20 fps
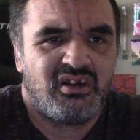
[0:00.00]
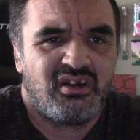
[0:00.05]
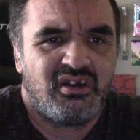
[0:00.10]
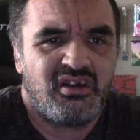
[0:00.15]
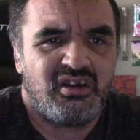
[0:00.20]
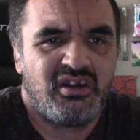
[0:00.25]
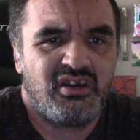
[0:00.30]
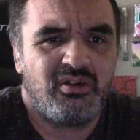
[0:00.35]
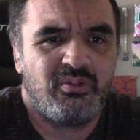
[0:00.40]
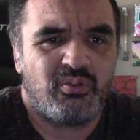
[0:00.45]

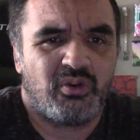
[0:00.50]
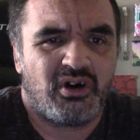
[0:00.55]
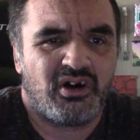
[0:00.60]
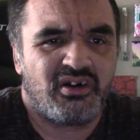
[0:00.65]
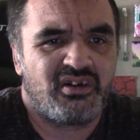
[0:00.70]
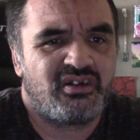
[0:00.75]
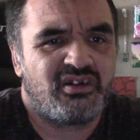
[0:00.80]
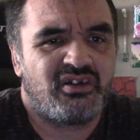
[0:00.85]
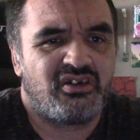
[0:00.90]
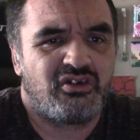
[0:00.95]
he
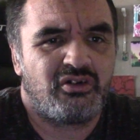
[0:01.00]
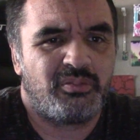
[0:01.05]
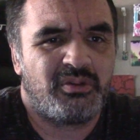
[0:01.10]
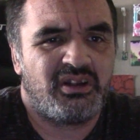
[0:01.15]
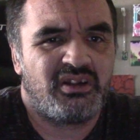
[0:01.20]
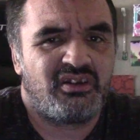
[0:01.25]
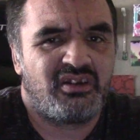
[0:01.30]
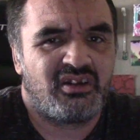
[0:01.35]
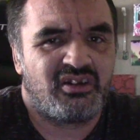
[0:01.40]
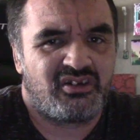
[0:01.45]
wanted it to
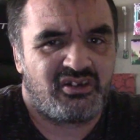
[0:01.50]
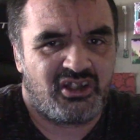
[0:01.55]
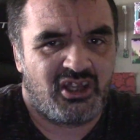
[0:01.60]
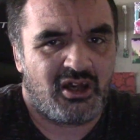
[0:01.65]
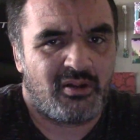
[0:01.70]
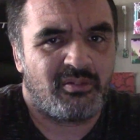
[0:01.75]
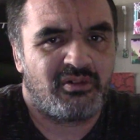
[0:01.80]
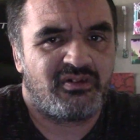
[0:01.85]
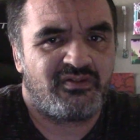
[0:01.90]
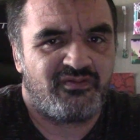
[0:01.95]
be the
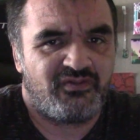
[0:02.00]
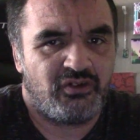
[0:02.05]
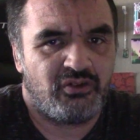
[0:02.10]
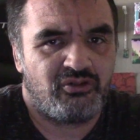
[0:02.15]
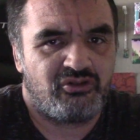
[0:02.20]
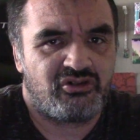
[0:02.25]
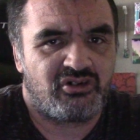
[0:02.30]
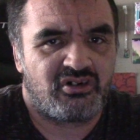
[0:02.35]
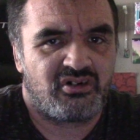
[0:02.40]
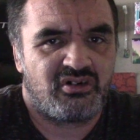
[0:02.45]
established
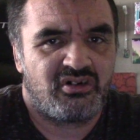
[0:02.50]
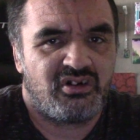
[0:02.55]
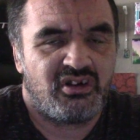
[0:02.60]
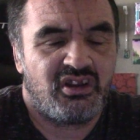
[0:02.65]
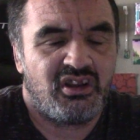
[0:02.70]
future.